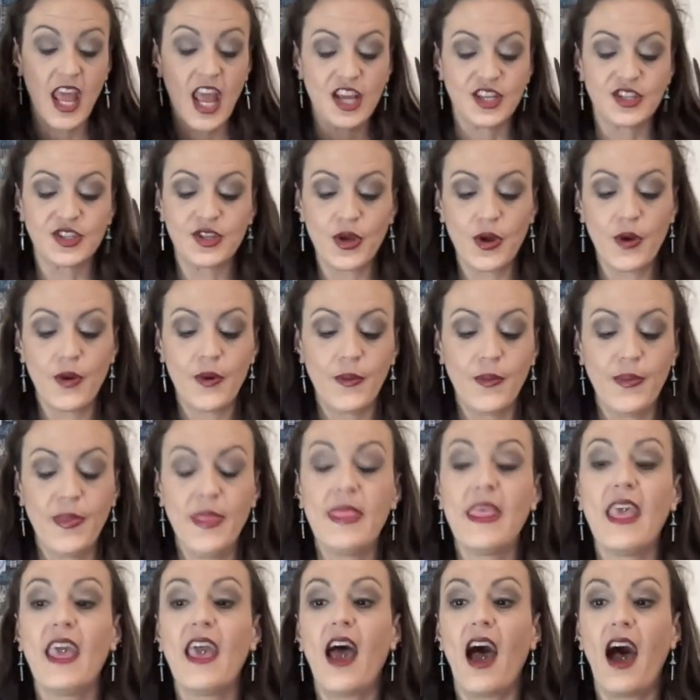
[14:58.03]
So
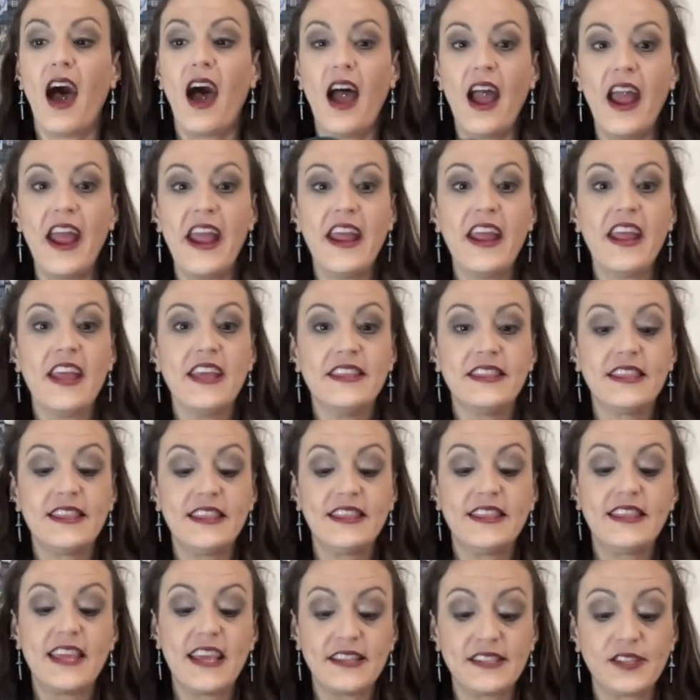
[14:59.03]

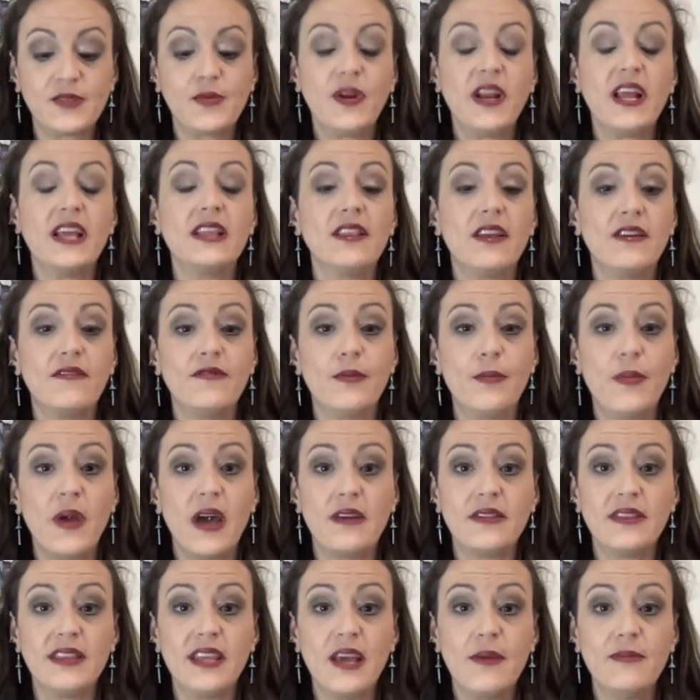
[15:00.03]
that's what I love
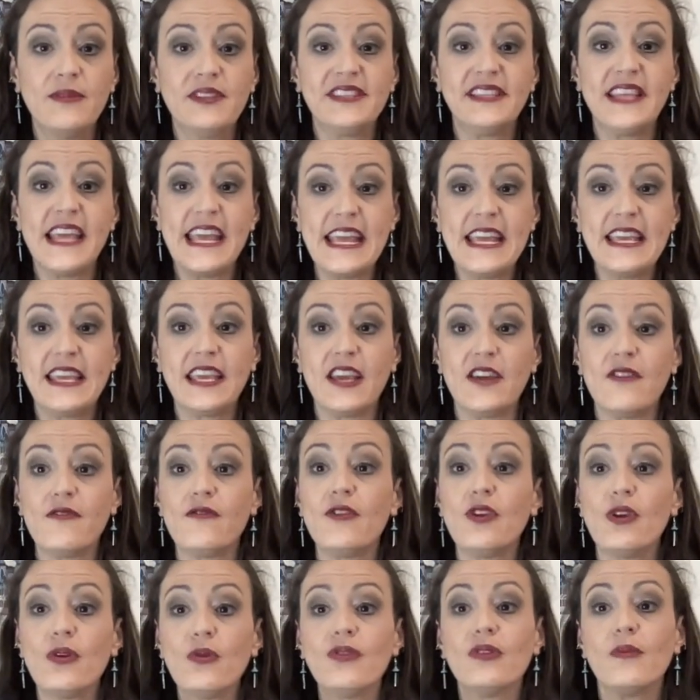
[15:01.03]
about them, is they give
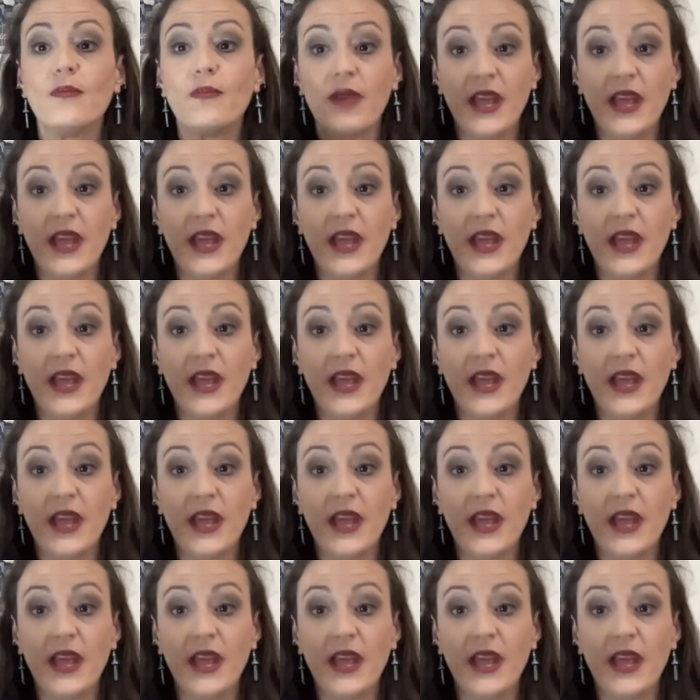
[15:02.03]
you the